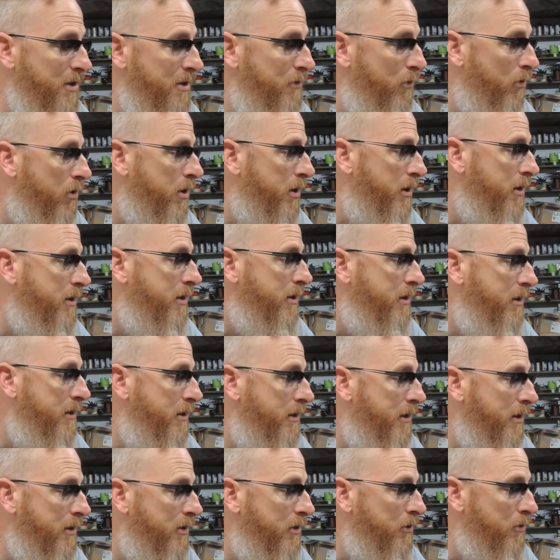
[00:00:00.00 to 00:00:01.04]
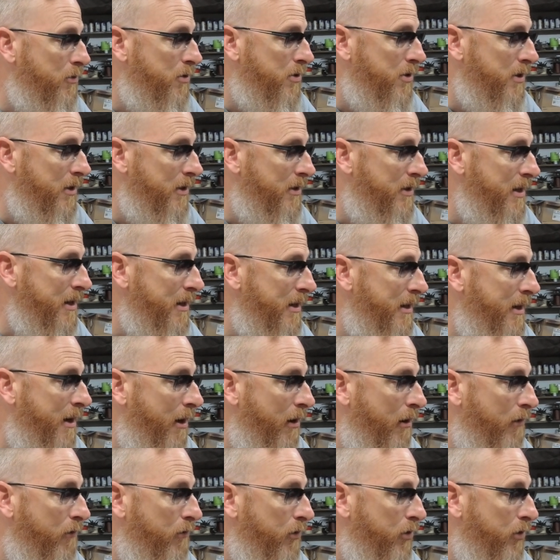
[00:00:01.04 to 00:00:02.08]
We're going to get those taken care
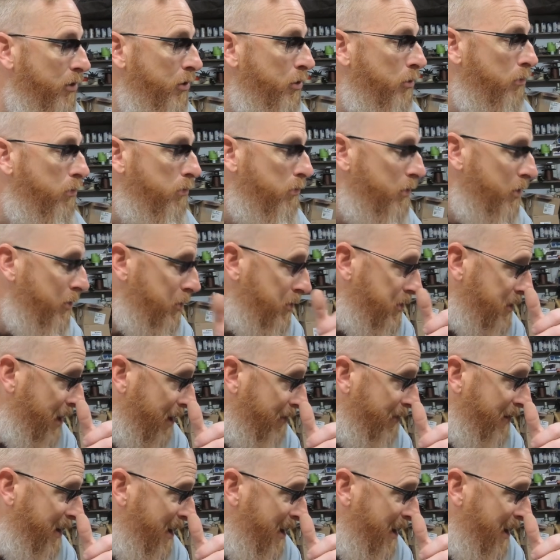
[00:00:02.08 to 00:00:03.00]
of with new stuff.